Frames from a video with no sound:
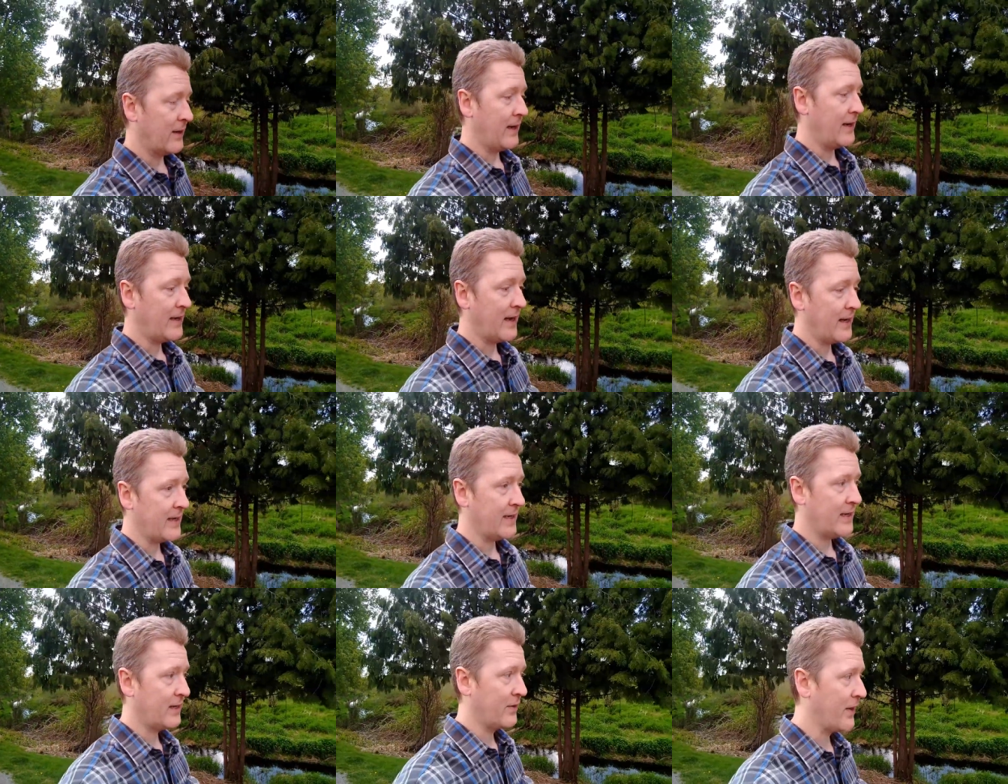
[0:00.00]
And
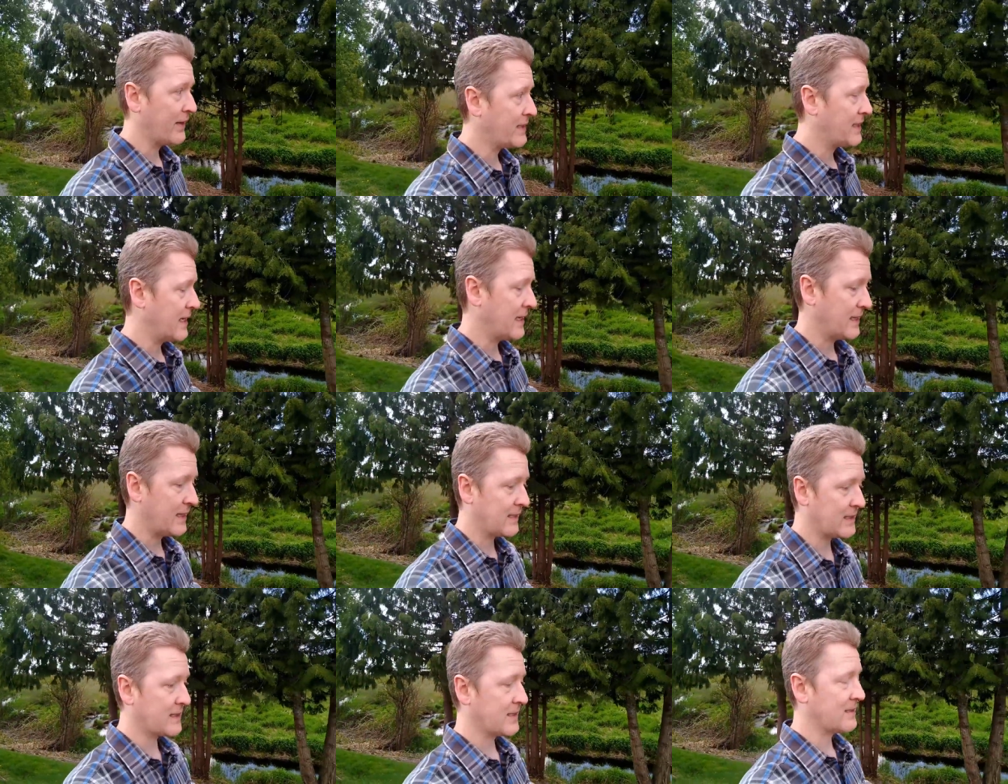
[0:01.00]
you know that's
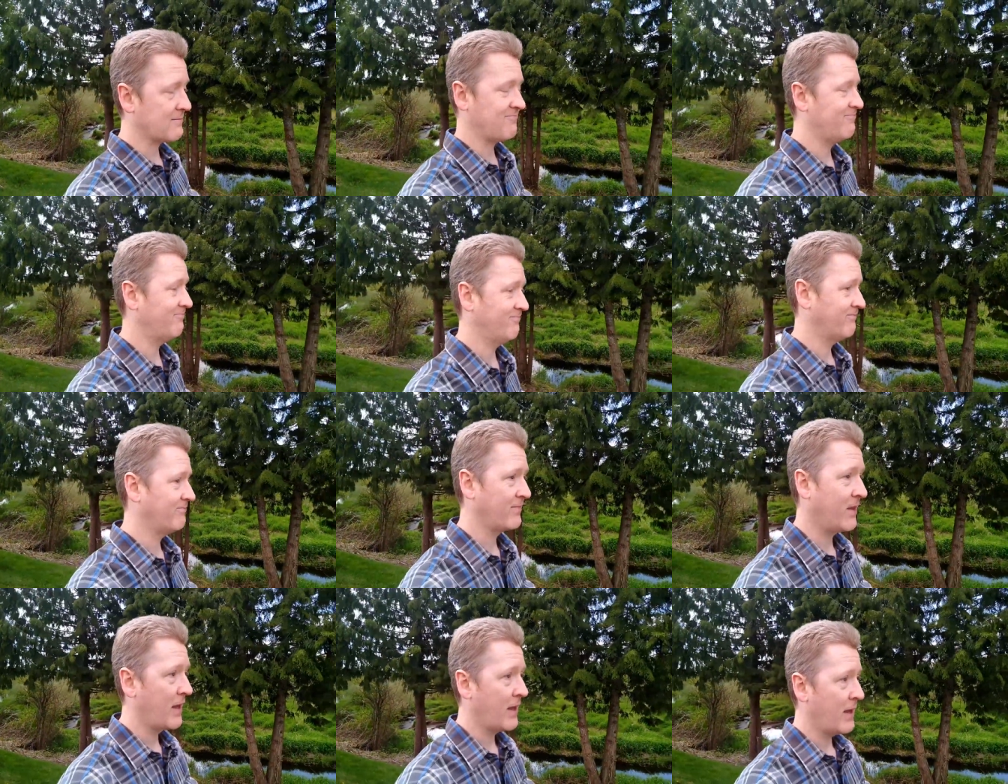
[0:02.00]
that's
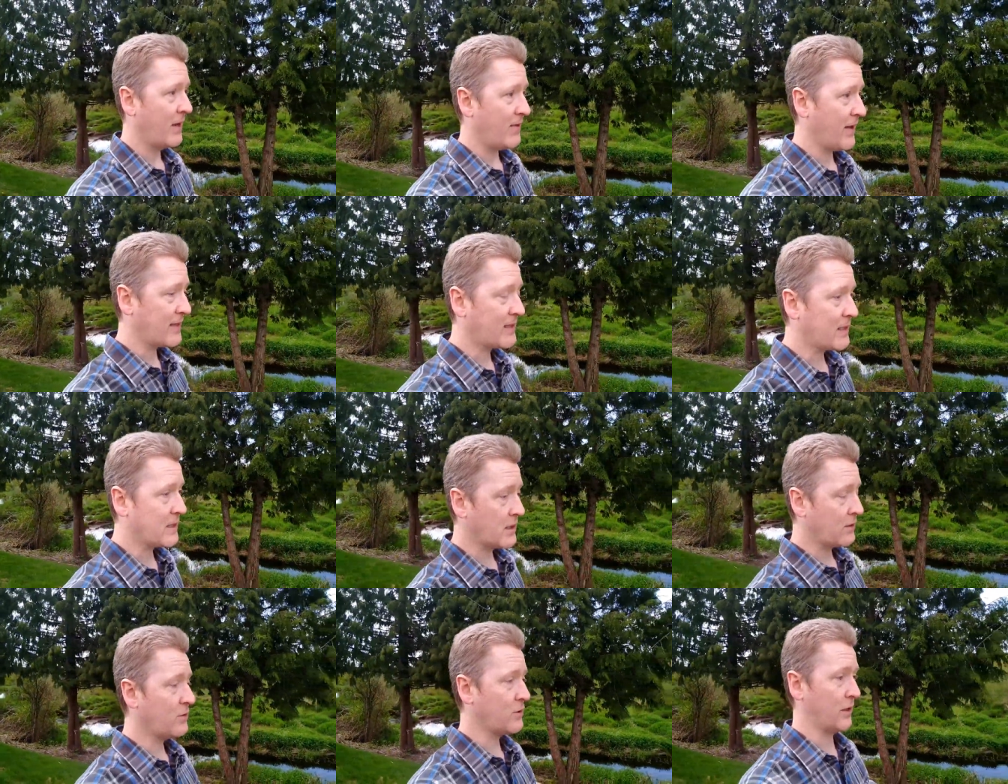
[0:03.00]
that's the
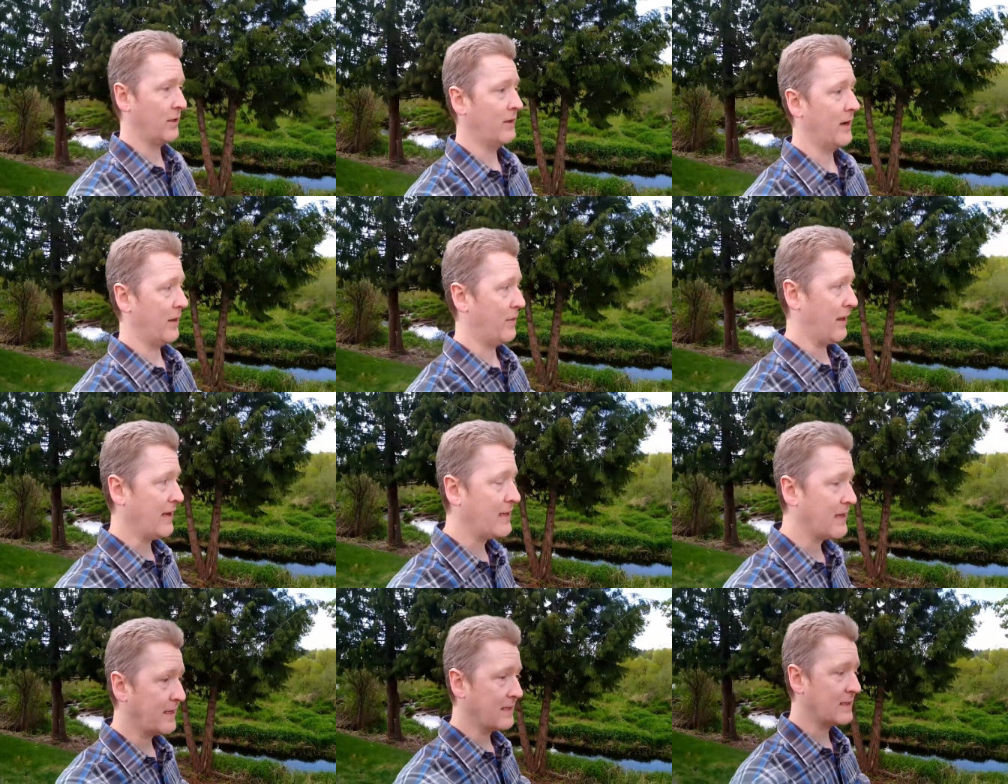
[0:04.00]
solution. I
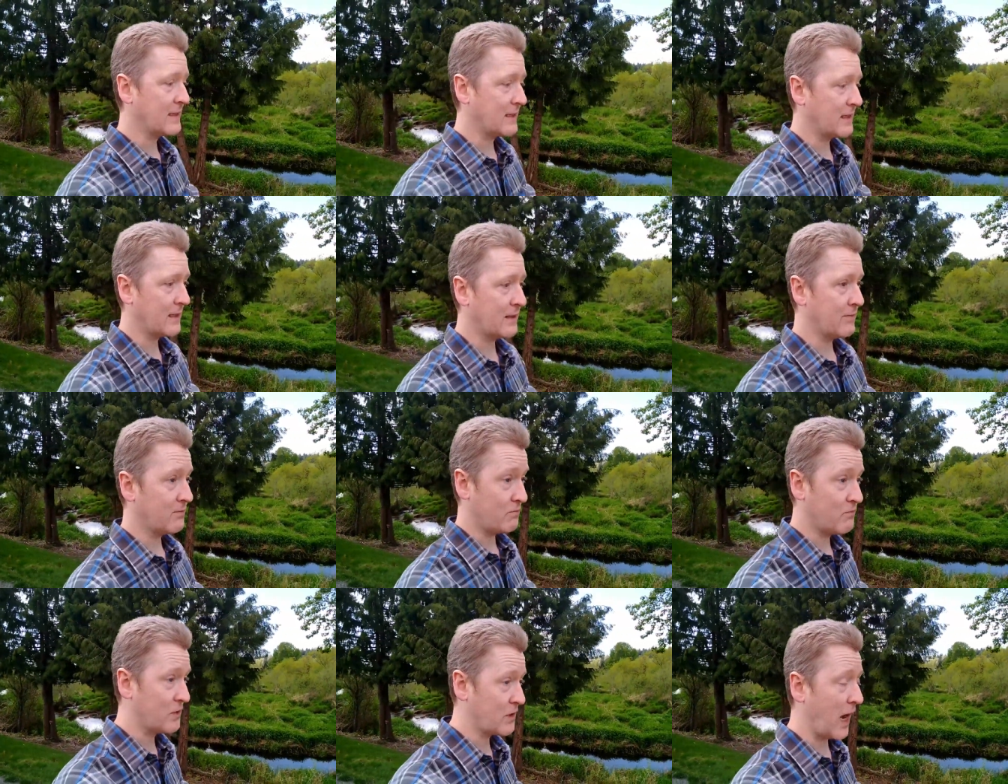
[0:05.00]
think is to
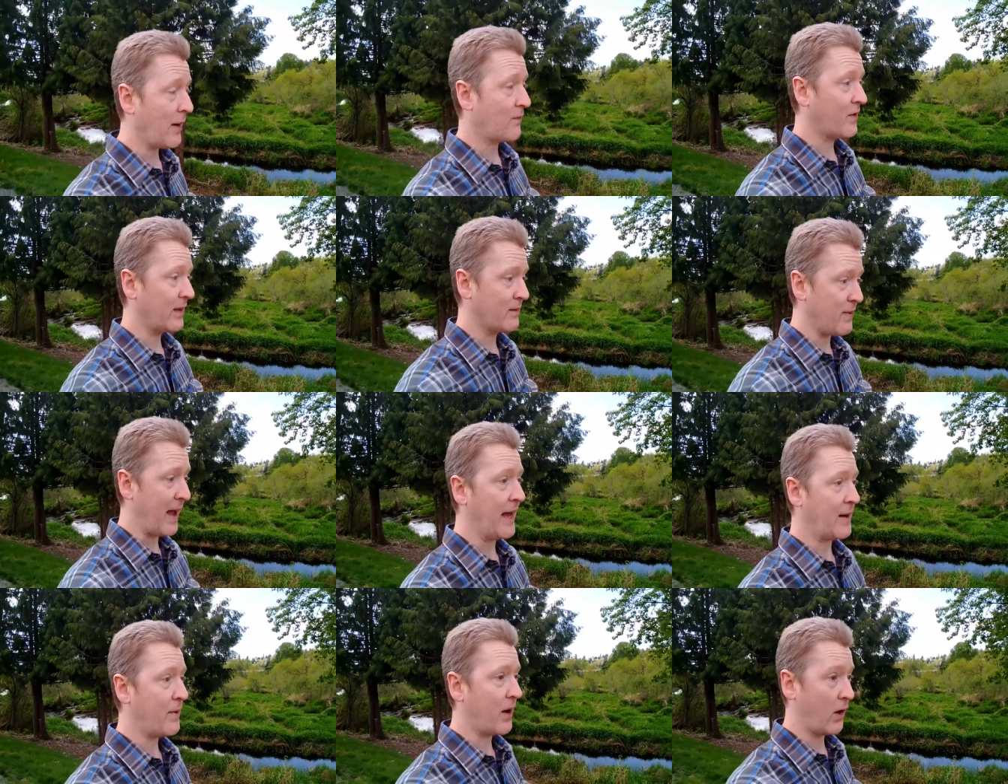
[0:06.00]
stop feeling
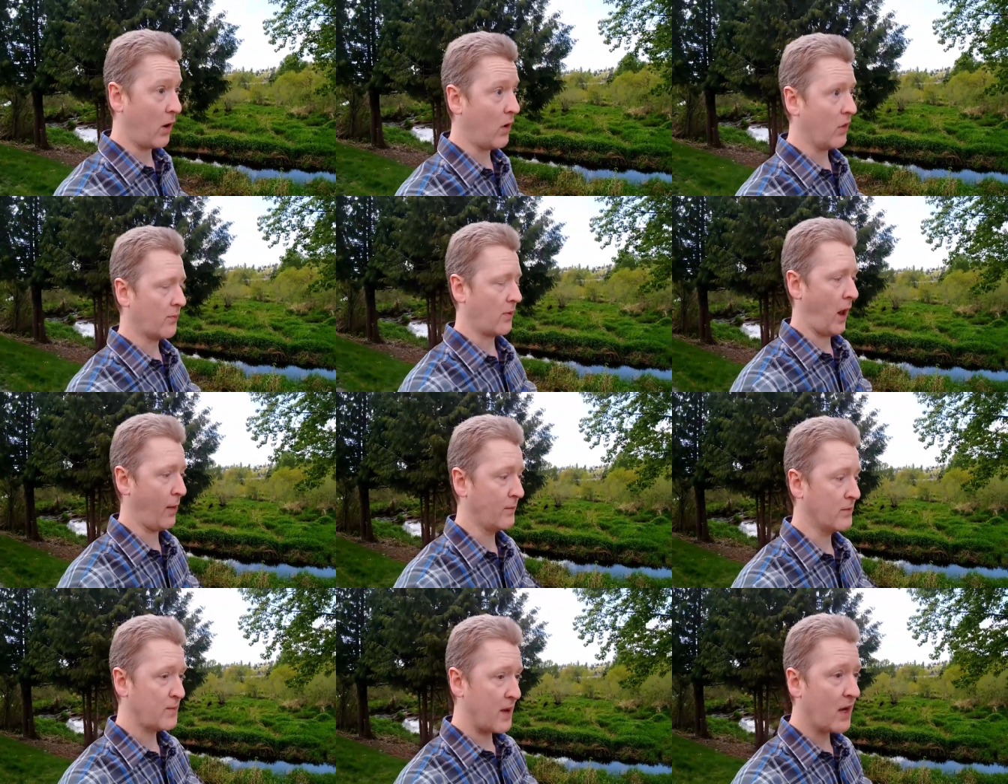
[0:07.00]
bad about all the
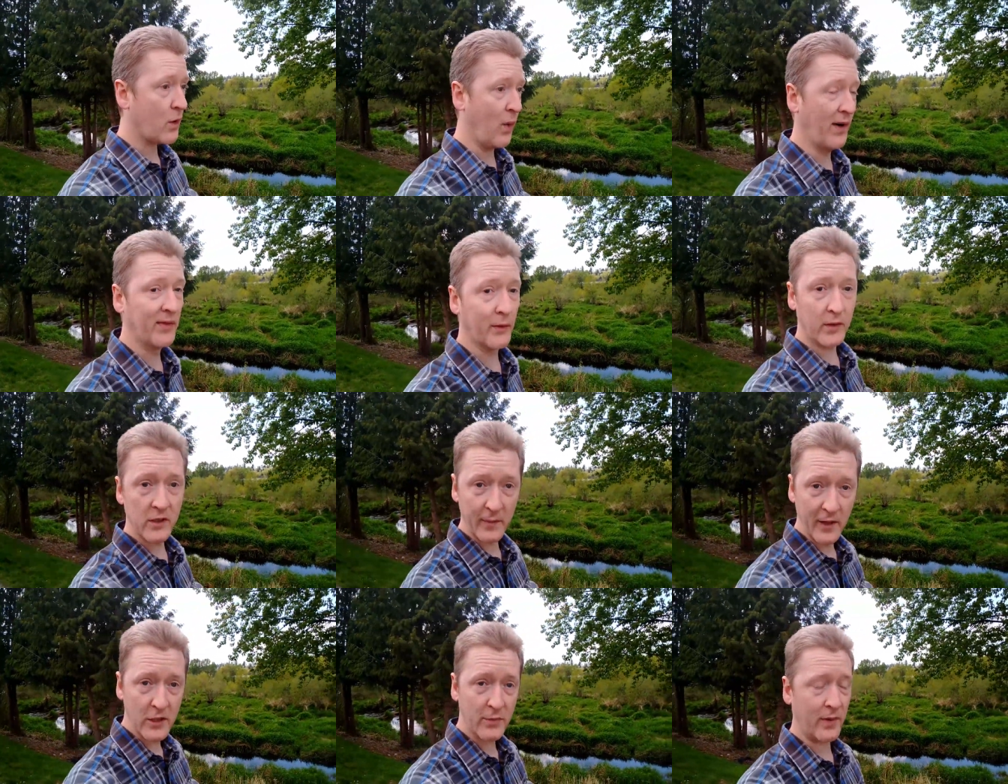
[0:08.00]
problems, pick one, learn as
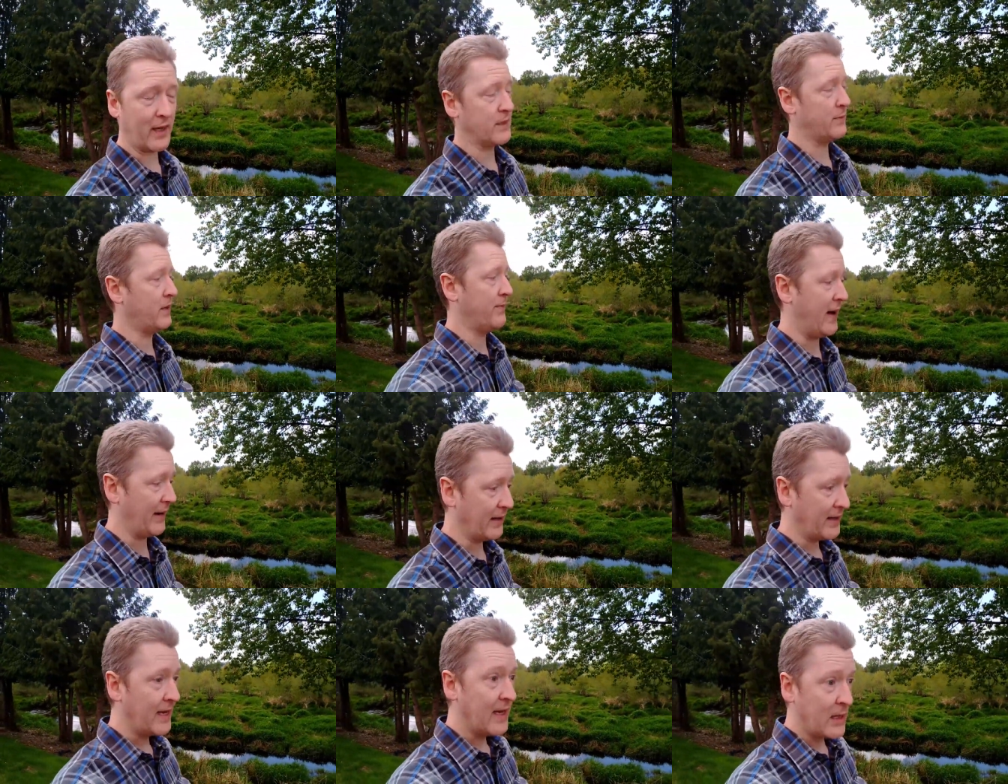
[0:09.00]
much as possible about
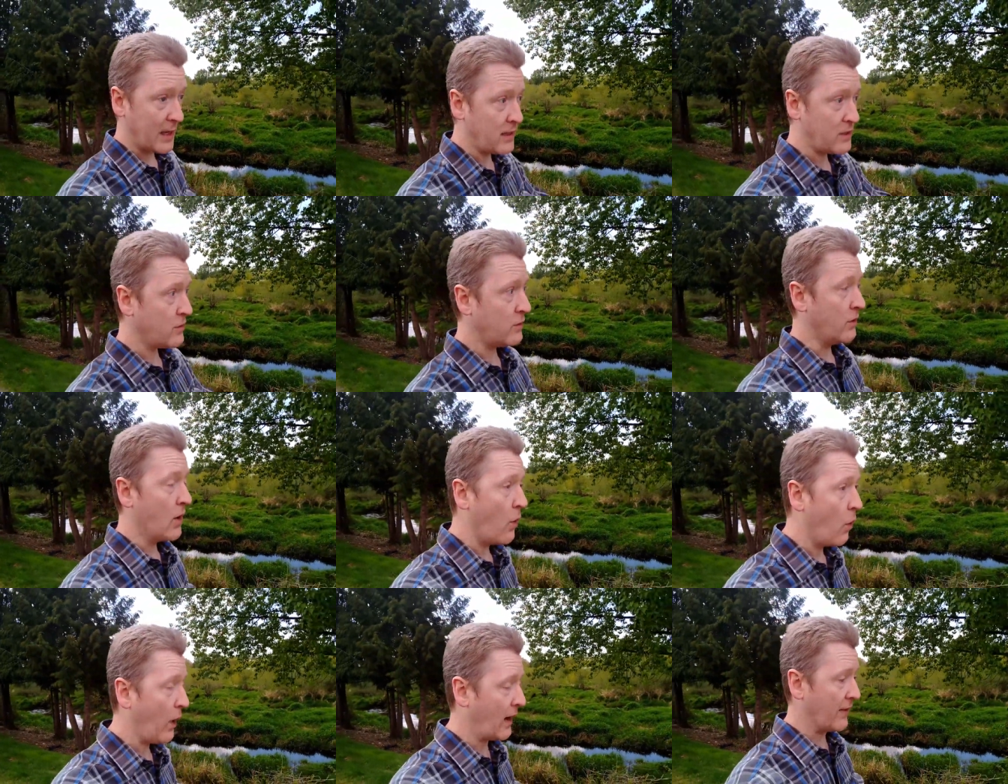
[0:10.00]
it, and do
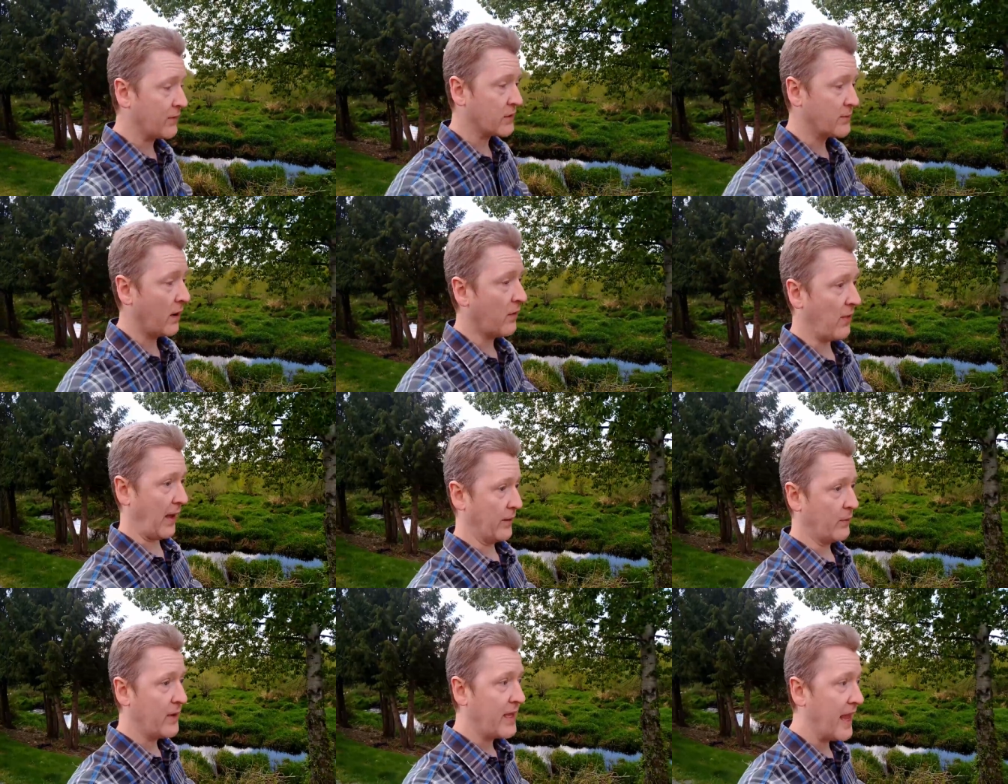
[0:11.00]
whatever small thing
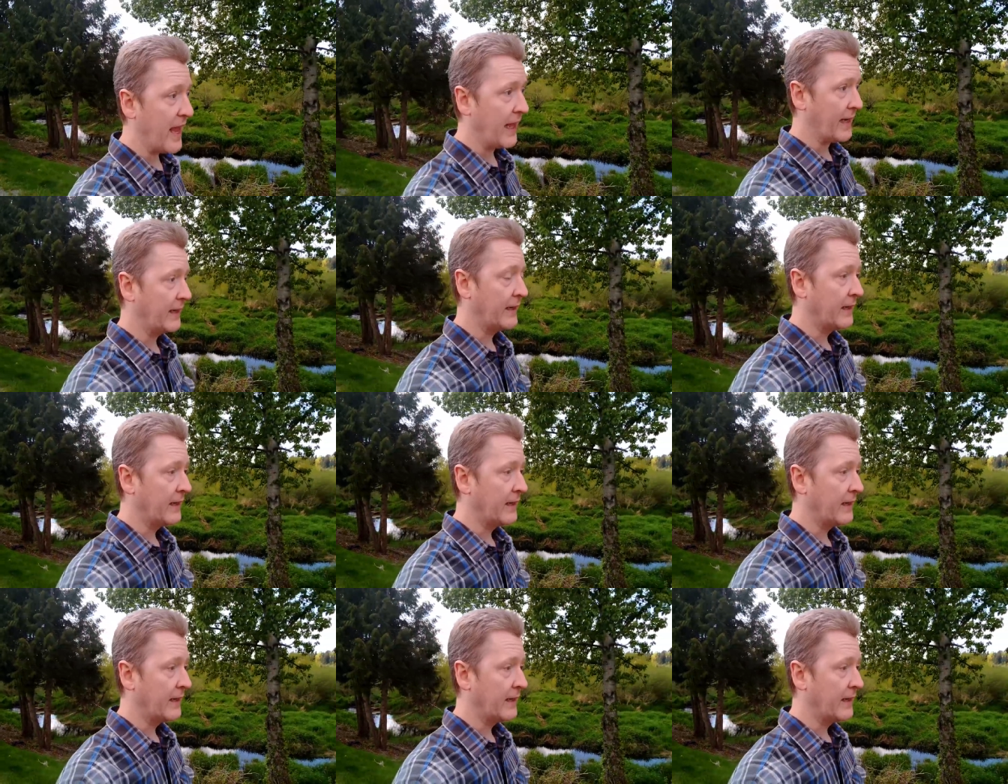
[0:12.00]
we can.